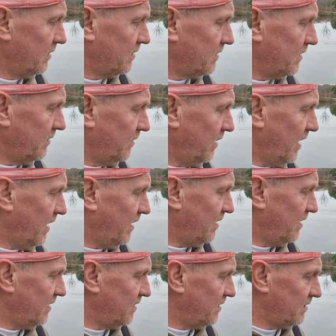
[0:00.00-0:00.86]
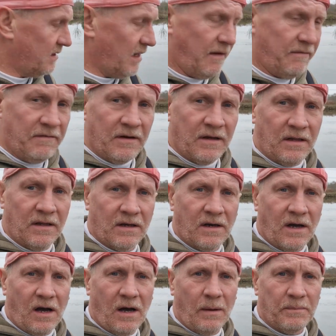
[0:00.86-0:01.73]
So yeah, it definitely, the
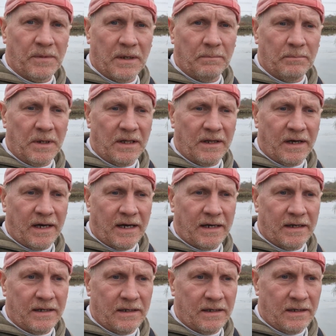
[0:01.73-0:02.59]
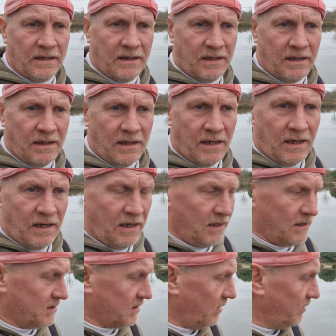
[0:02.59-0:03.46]
carp did me there.
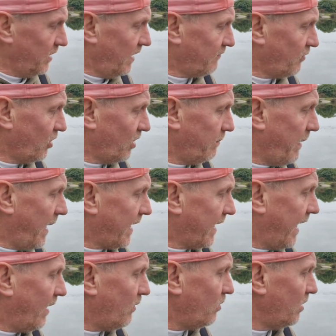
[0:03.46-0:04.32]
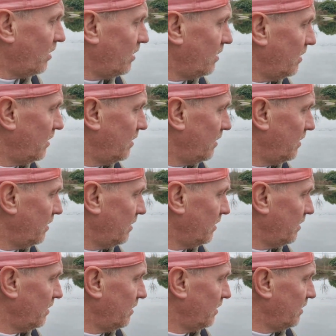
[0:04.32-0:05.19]
So yeah, I've got it back out,
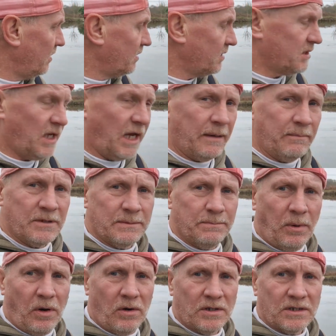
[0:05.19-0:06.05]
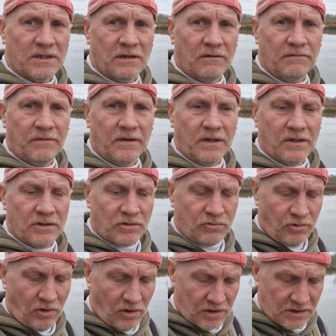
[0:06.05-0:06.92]
same spot, so fingers
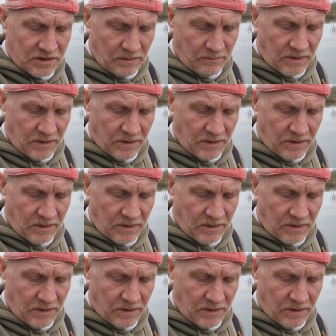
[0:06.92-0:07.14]
crossed.